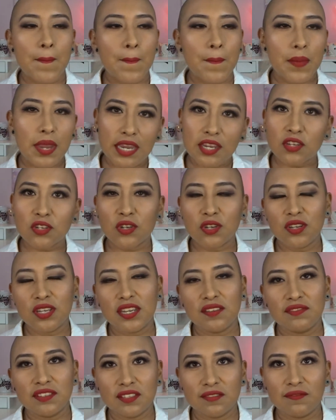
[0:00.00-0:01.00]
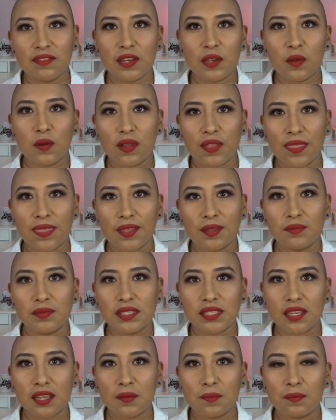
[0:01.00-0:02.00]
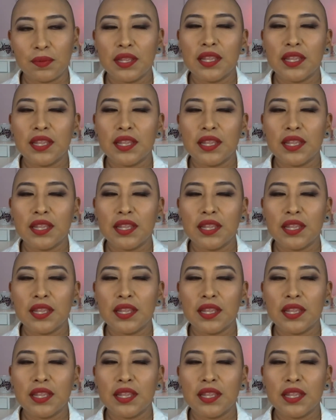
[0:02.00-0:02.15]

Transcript: Make sure you give this video a thumbs up.